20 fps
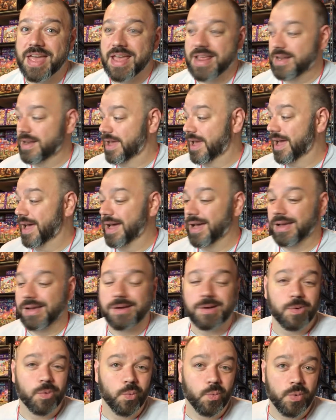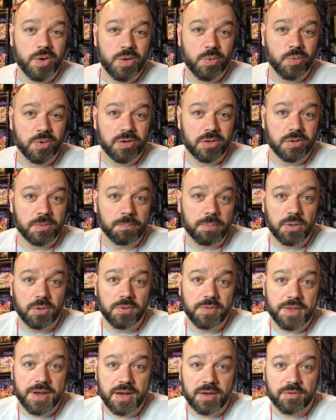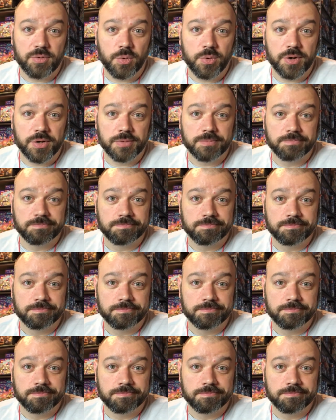then we will pull the next order.